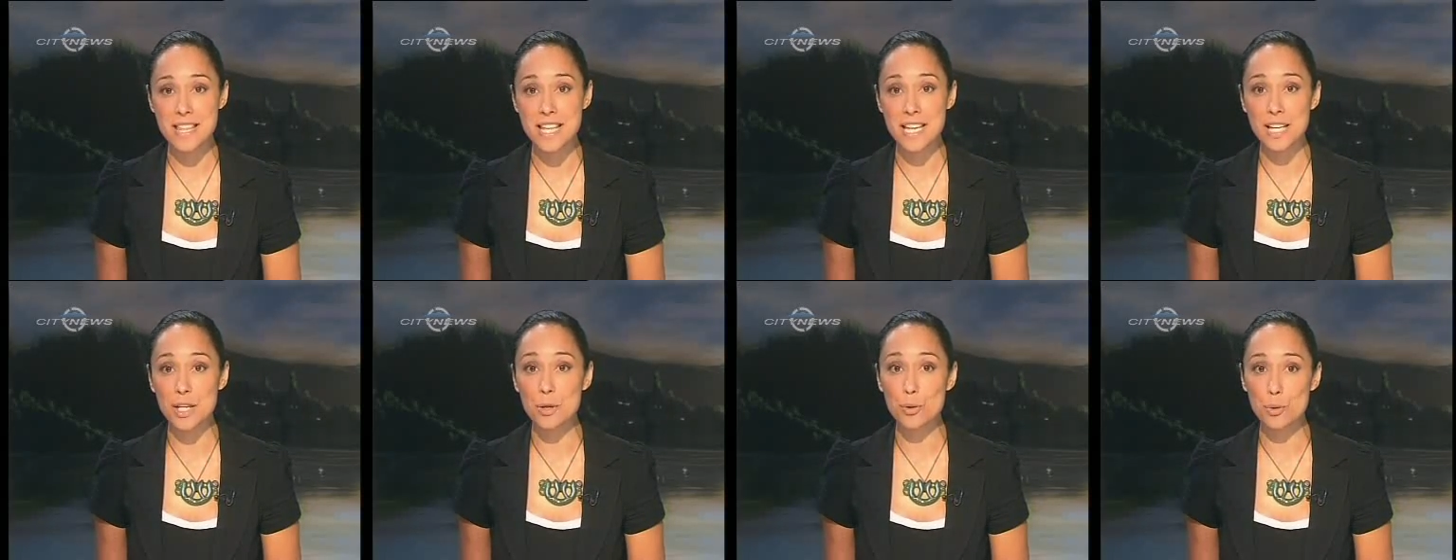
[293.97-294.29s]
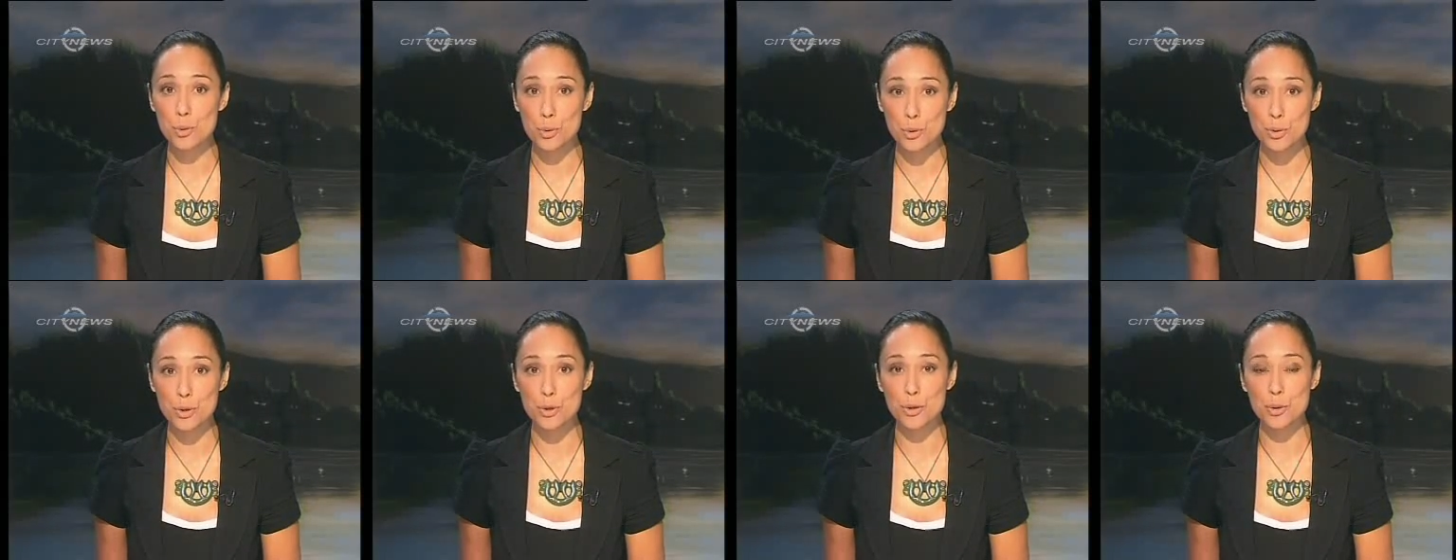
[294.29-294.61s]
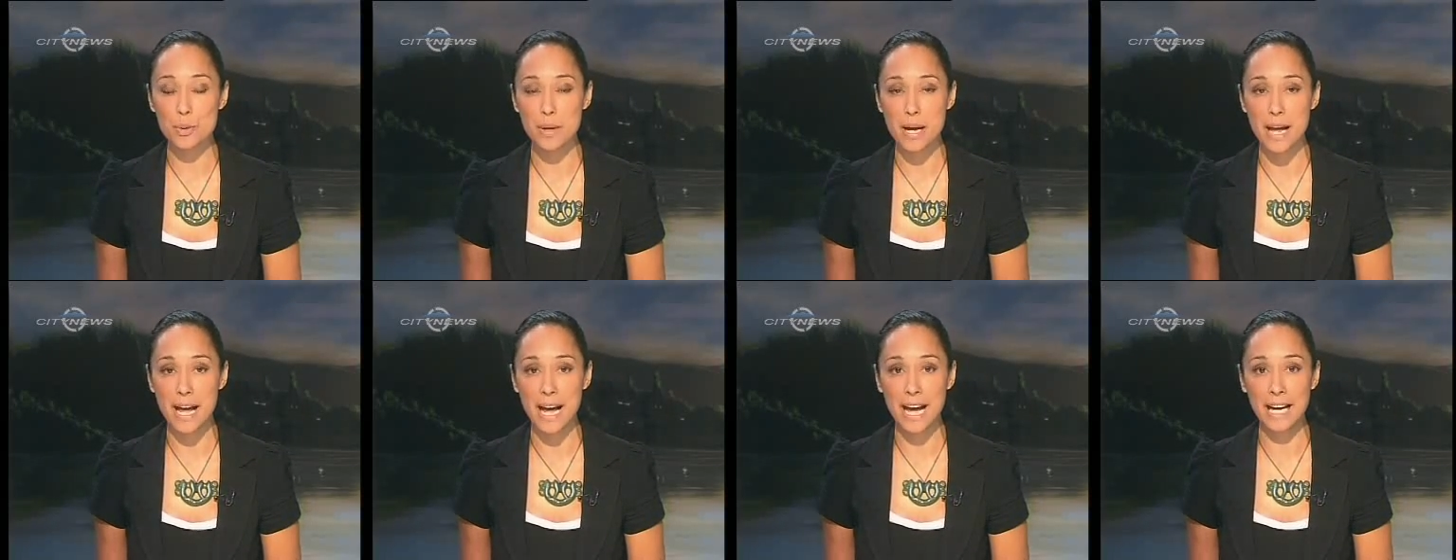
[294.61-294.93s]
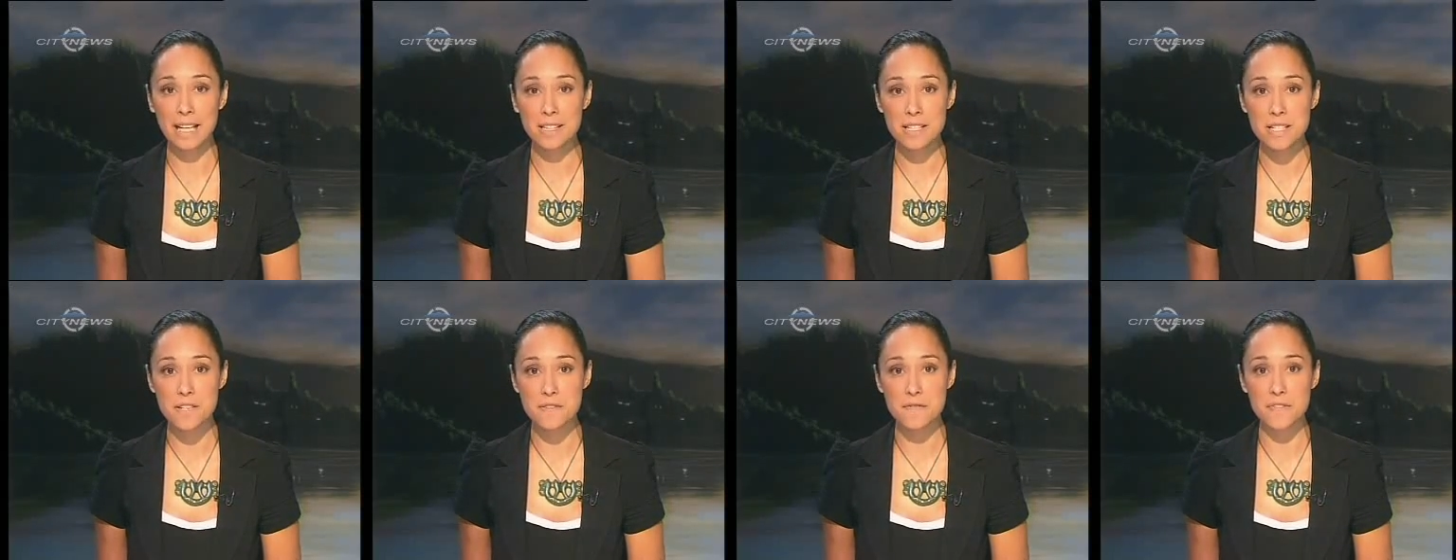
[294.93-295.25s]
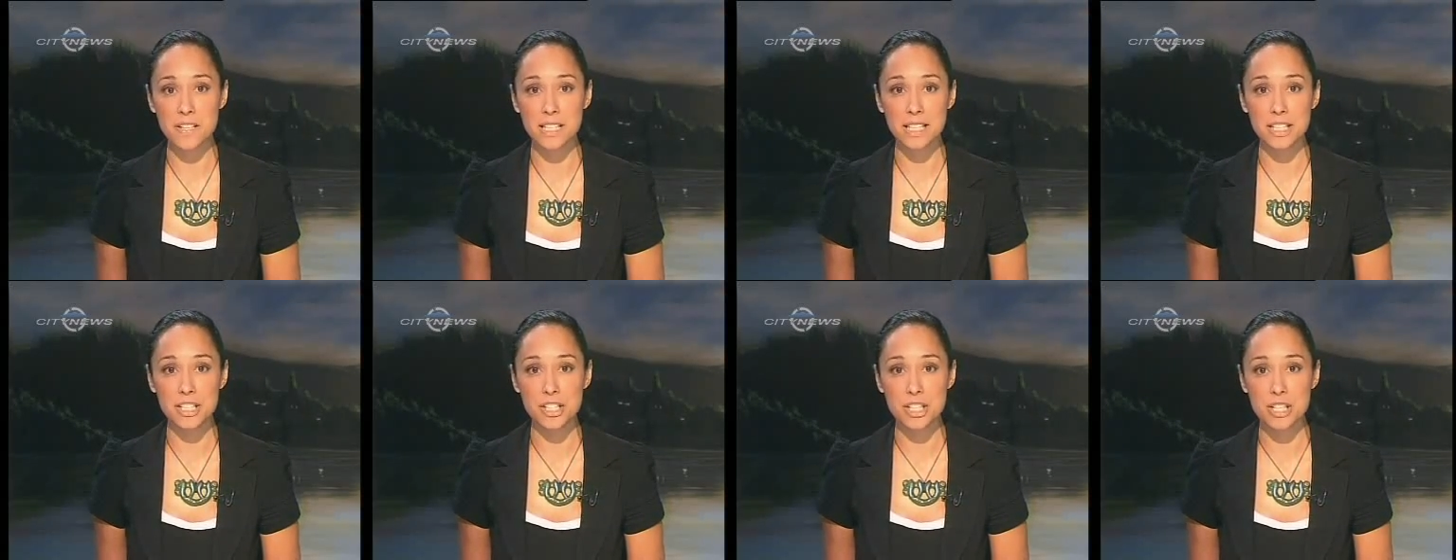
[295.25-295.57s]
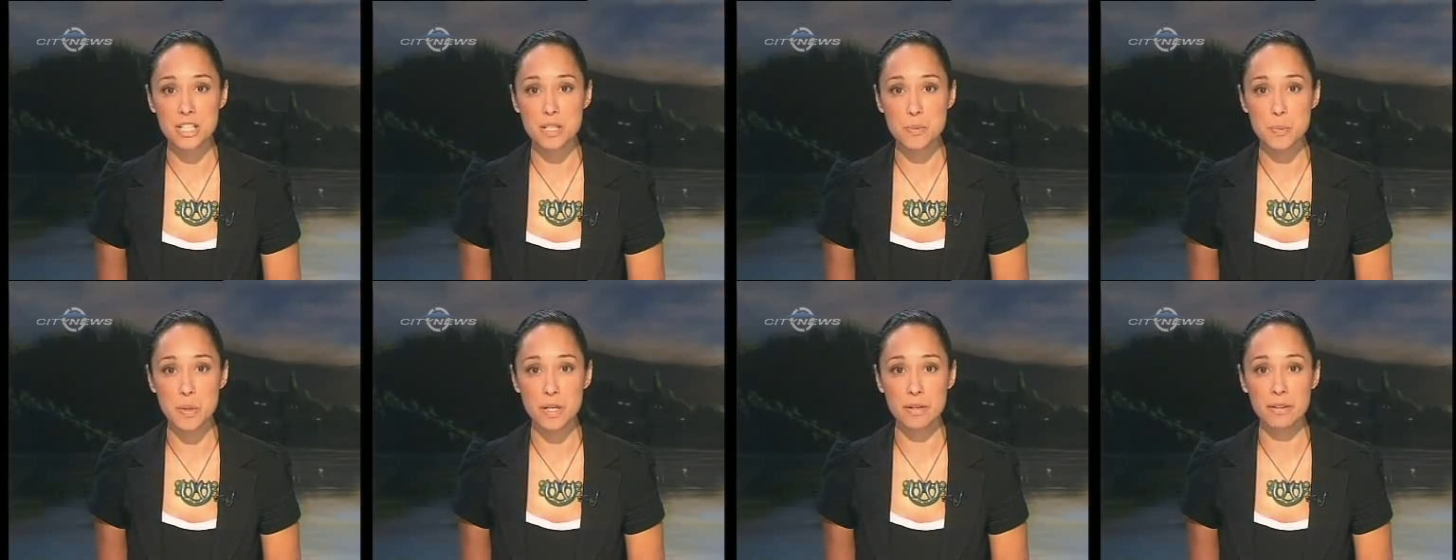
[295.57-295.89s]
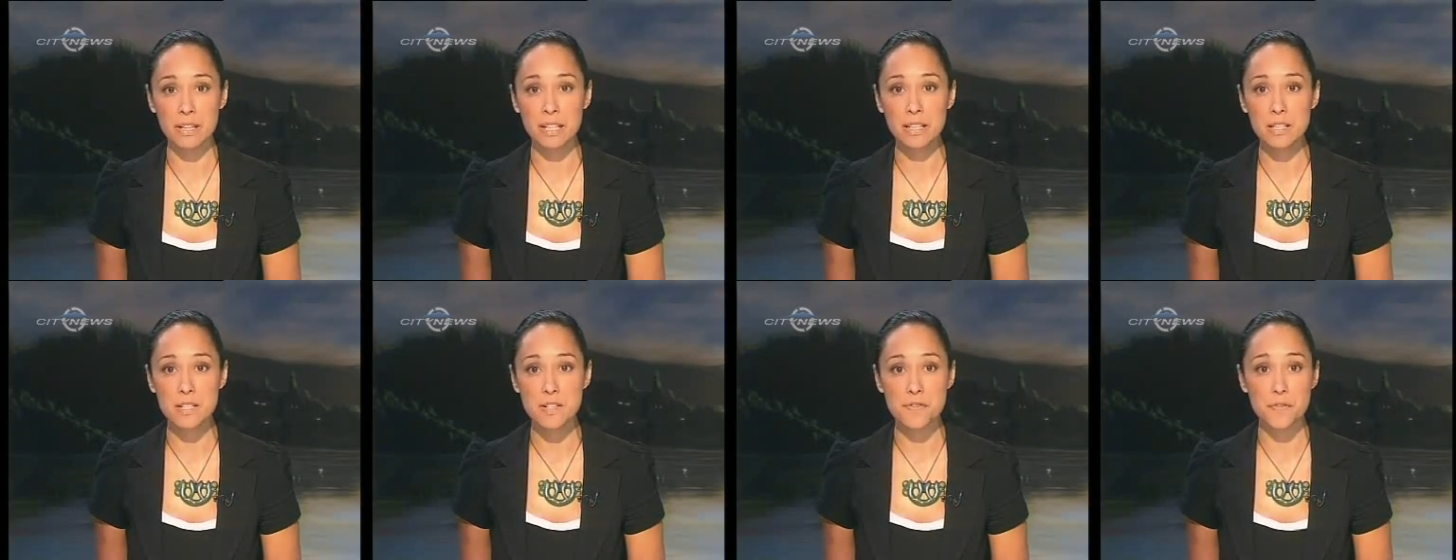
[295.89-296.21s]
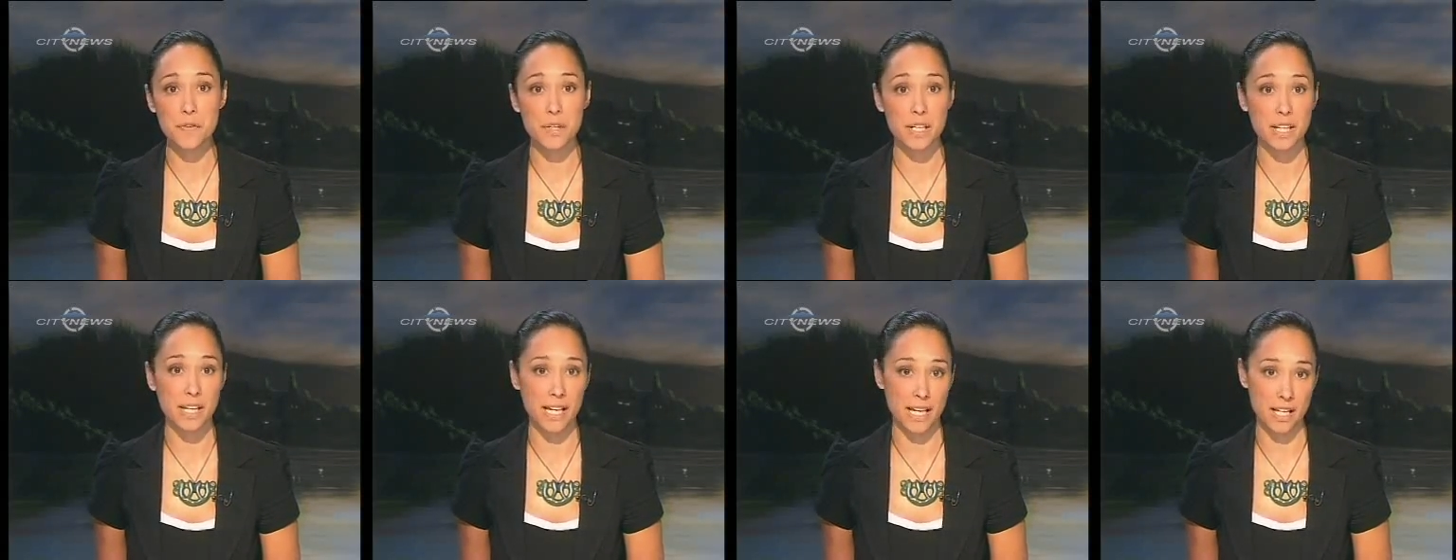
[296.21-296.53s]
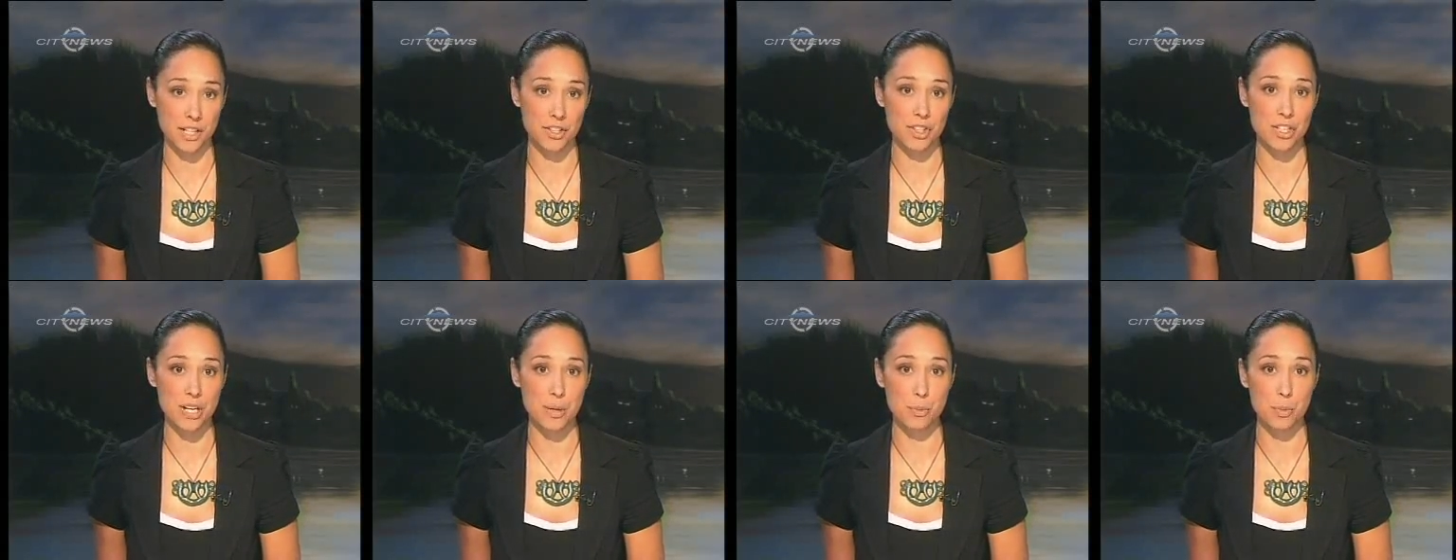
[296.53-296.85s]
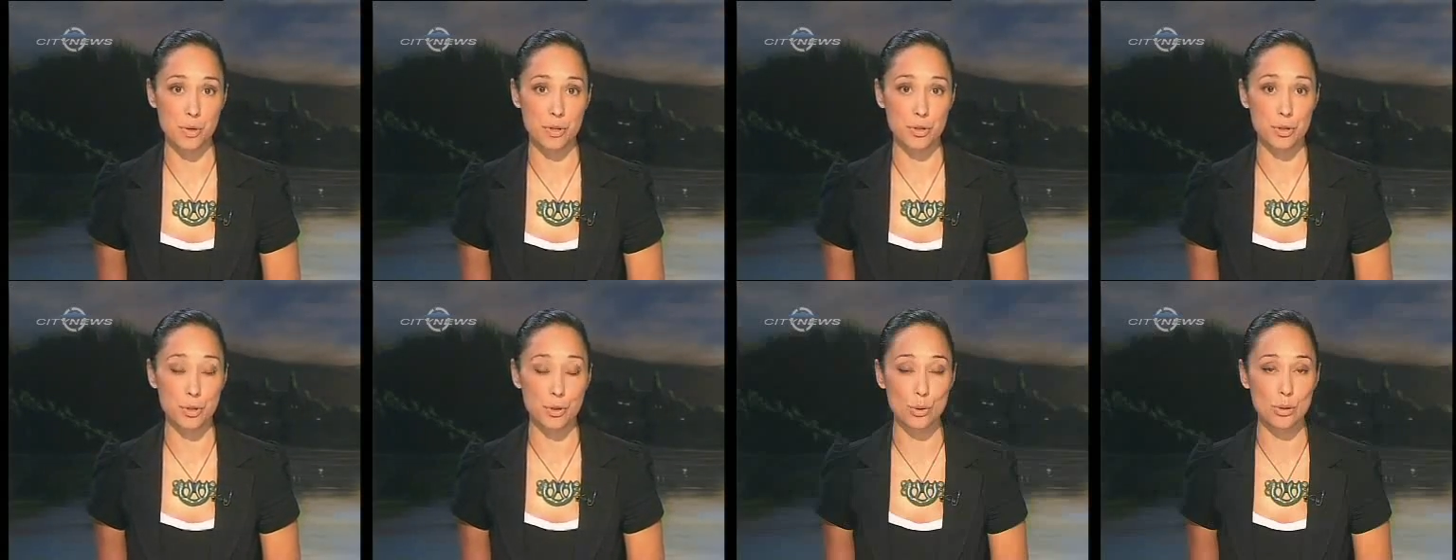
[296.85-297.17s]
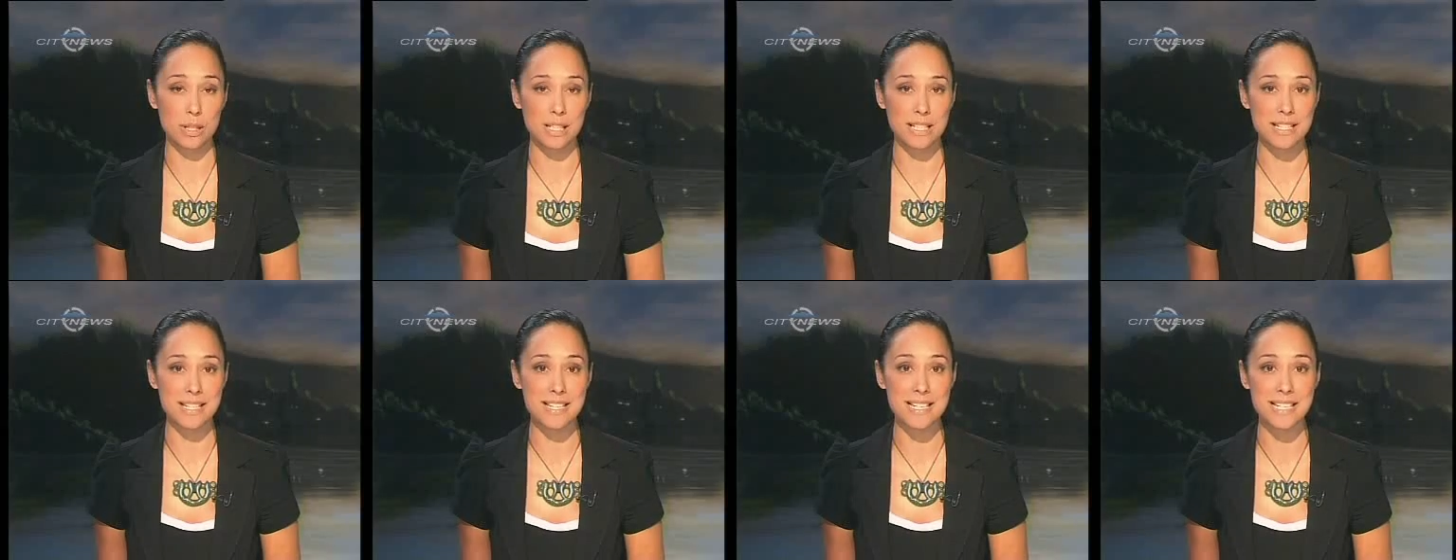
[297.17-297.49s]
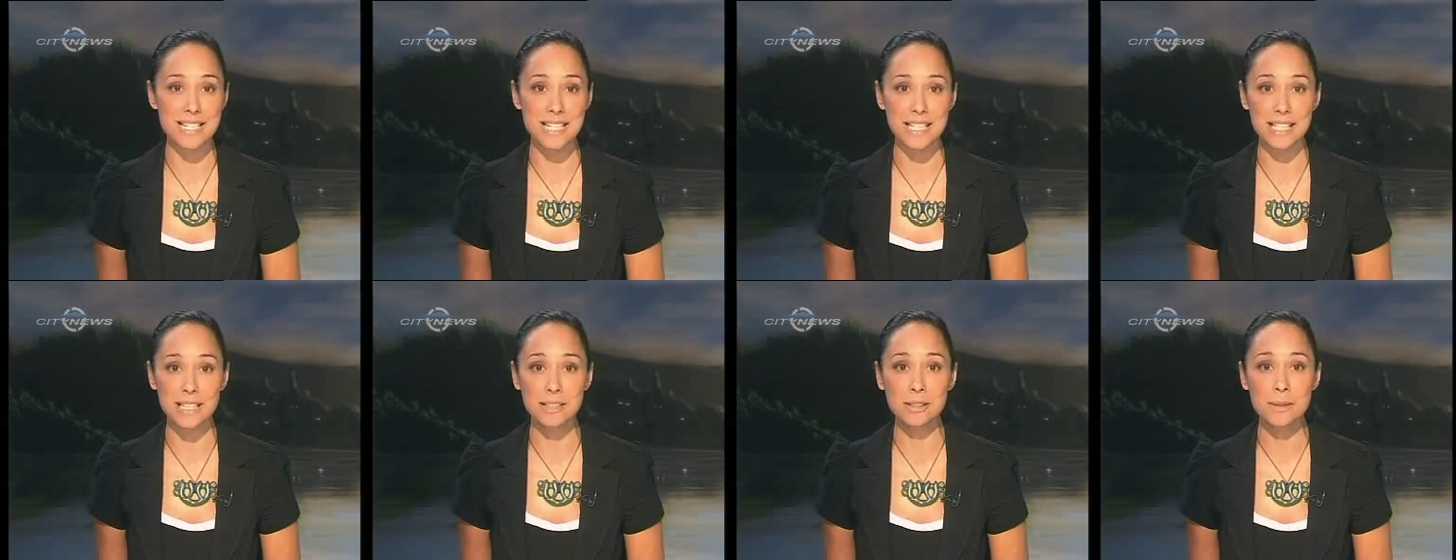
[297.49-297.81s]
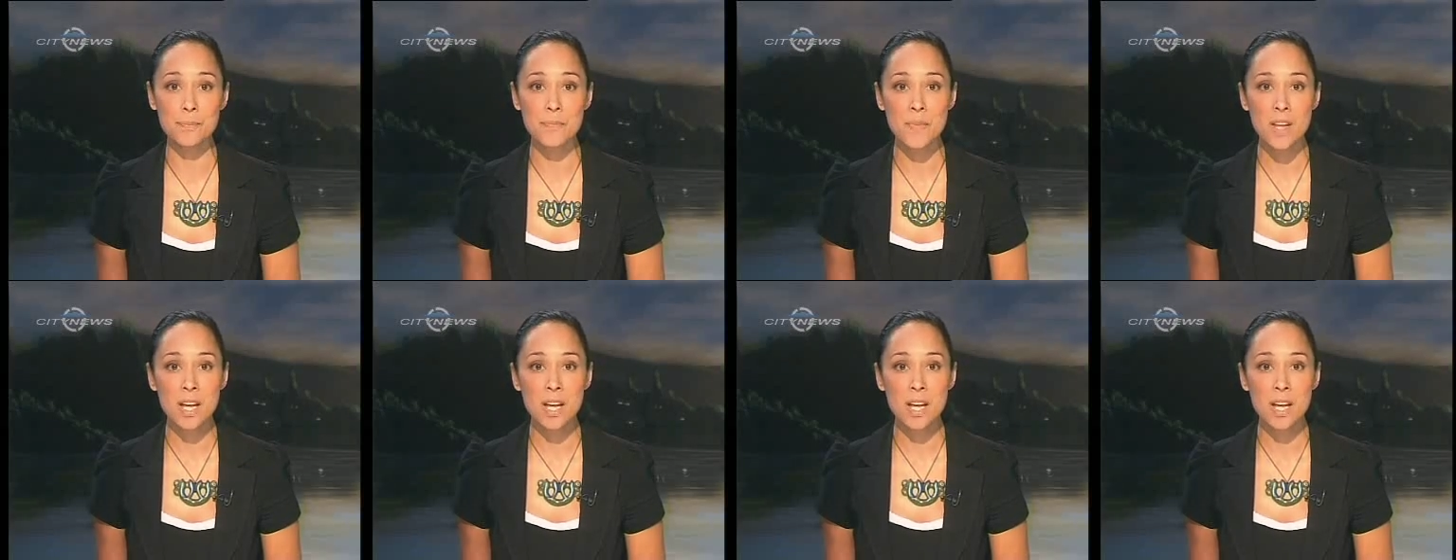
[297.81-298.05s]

the Rotorua Arts Village Experience for a catch-up with Julia Steele.